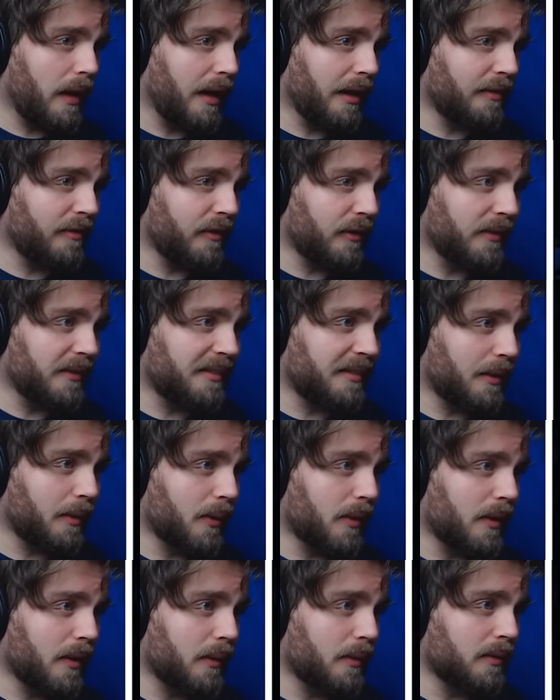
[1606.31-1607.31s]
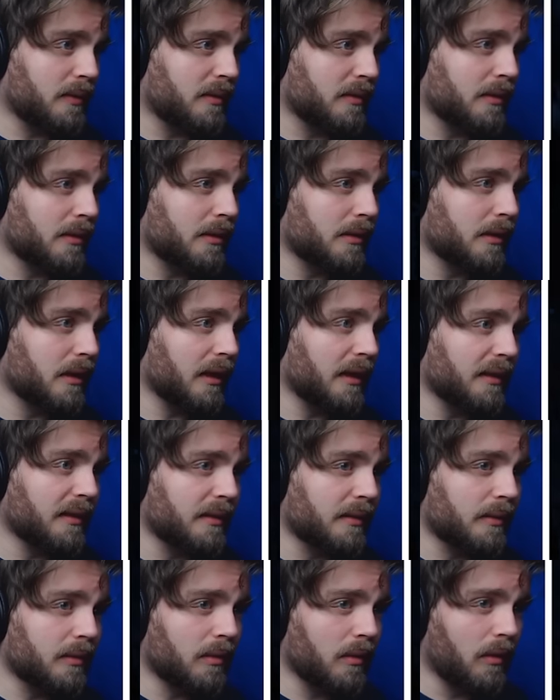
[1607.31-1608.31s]
I feel so alone,
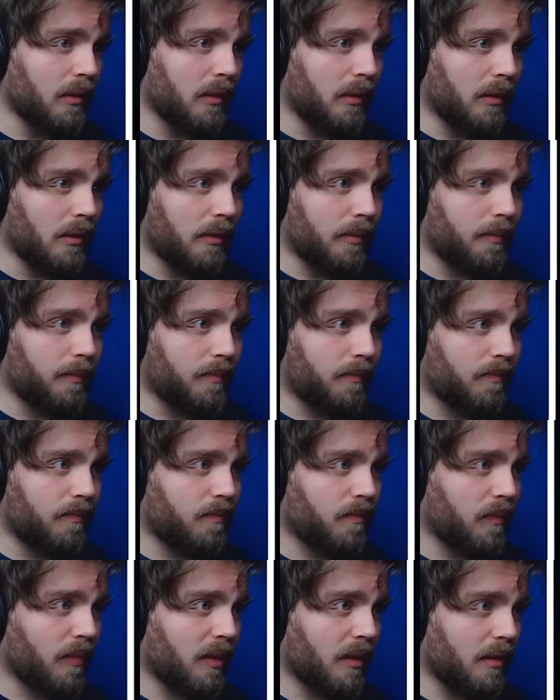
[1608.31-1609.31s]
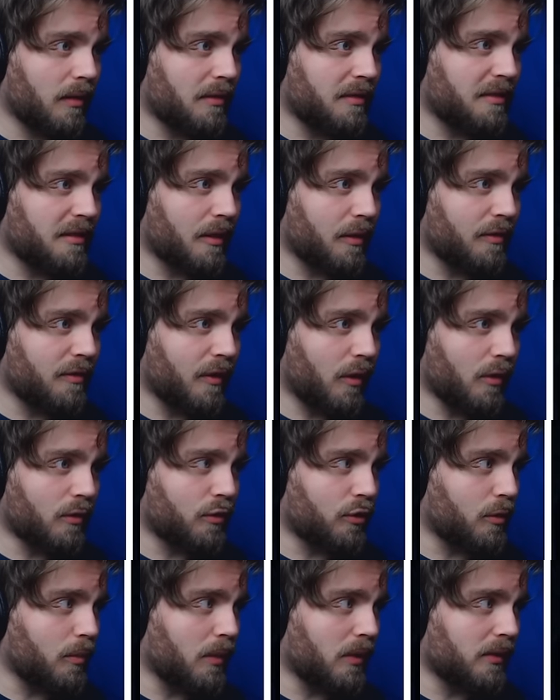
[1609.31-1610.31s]
and so
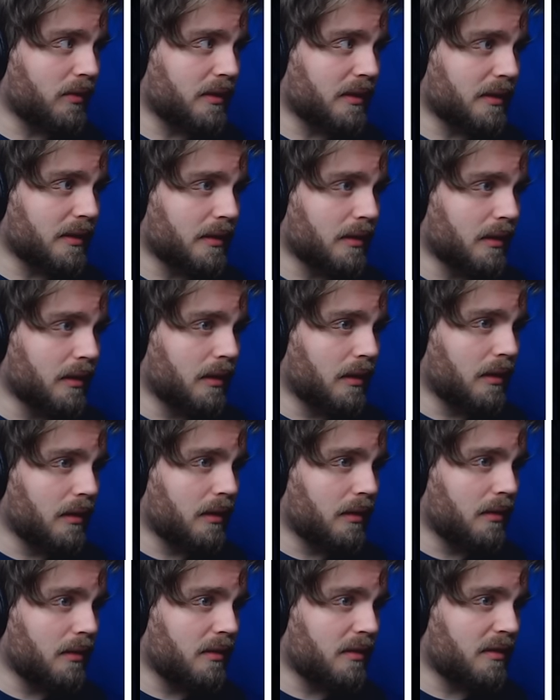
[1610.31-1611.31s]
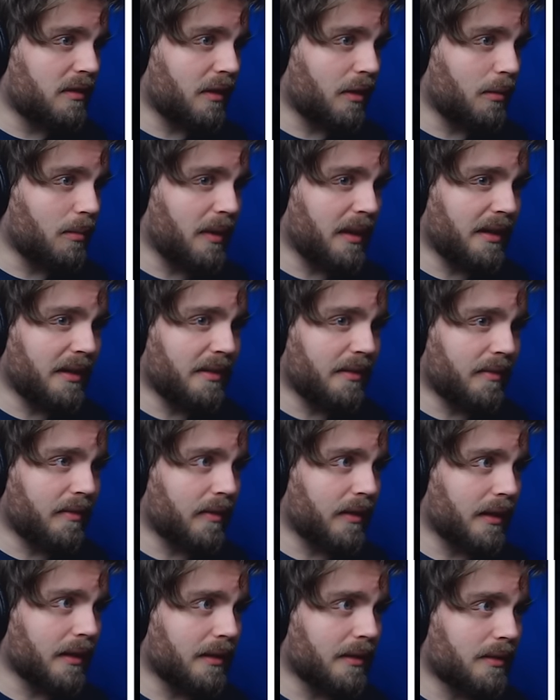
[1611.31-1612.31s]
vulnerable to so many
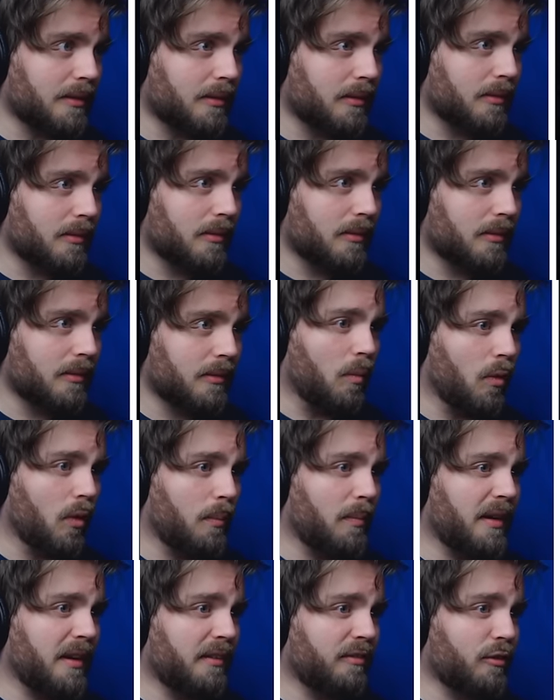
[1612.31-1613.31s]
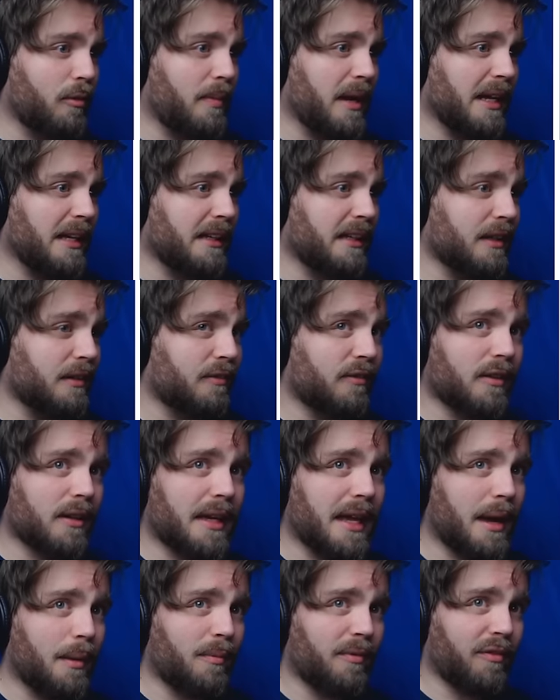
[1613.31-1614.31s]
things. 1 minute remaining of
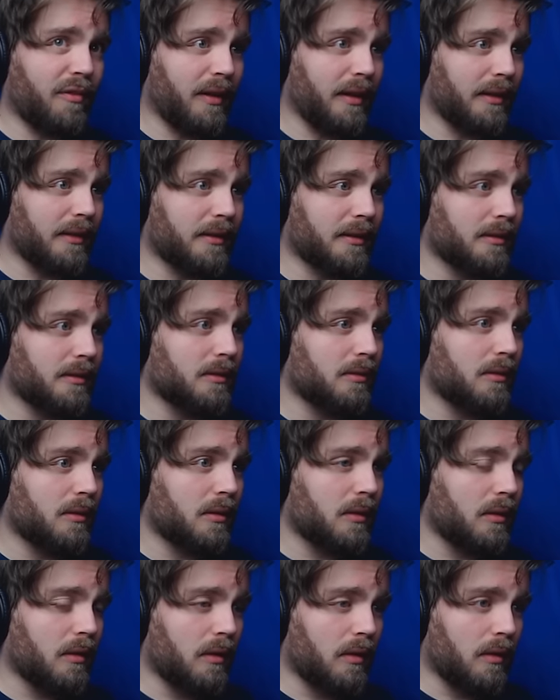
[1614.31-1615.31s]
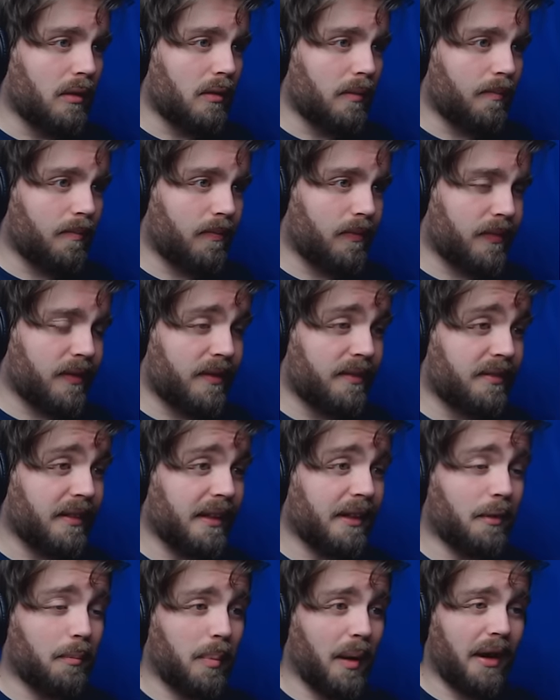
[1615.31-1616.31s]
the campfire.
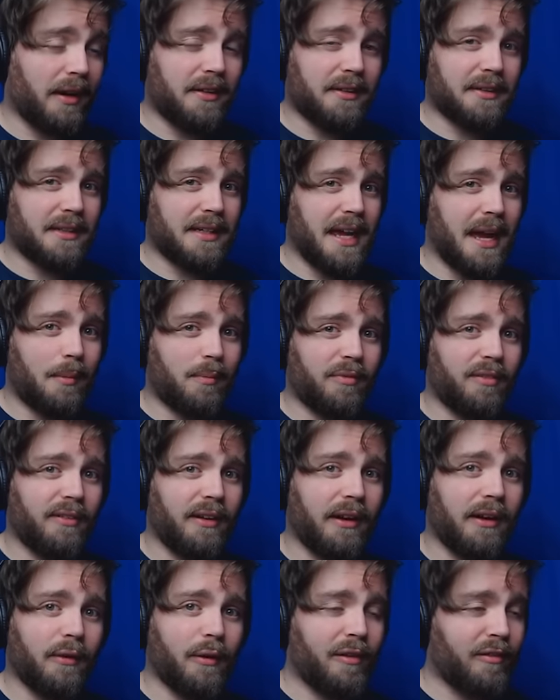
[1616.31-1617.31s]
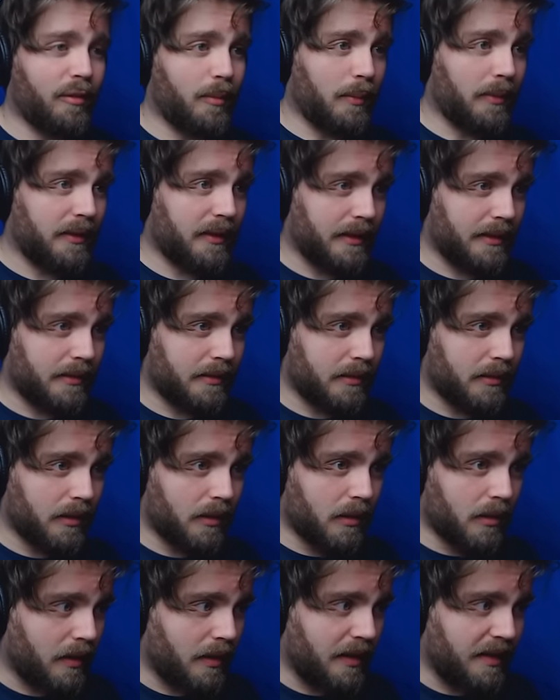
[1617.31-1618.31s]
Say goodbye to the campfire, everybody.
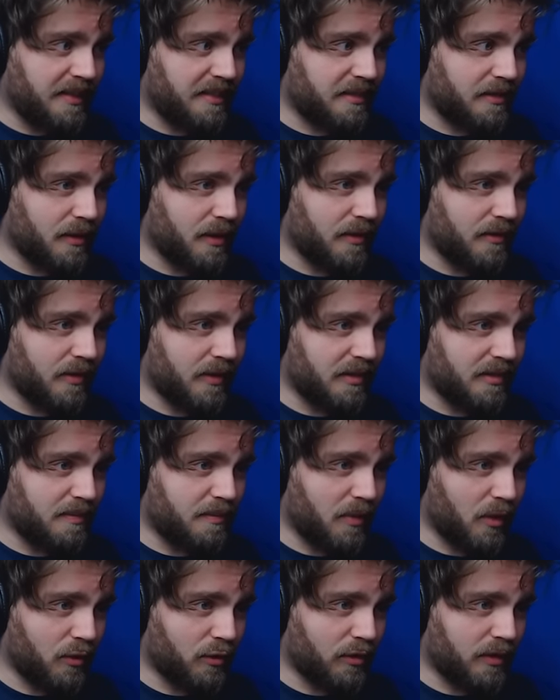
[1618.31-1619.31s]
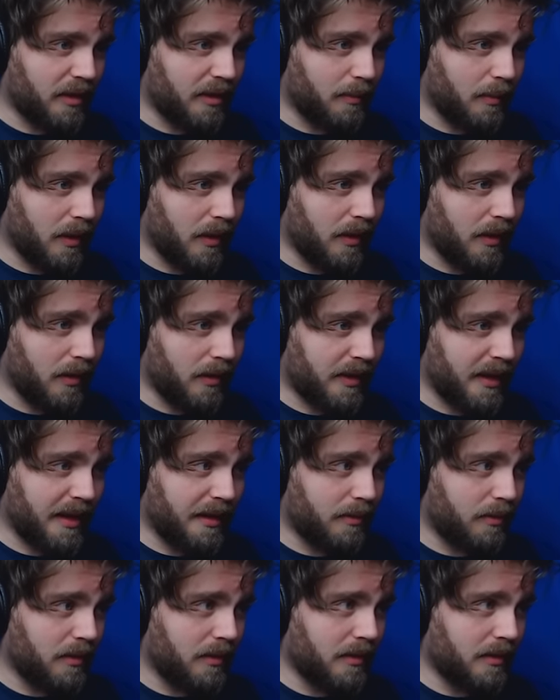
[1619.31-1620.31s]
It served us moderately well.
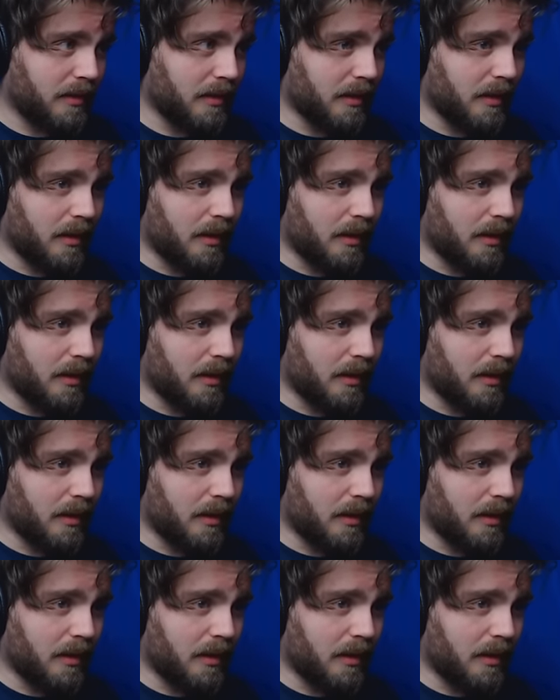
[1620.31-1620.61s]
Okay, well,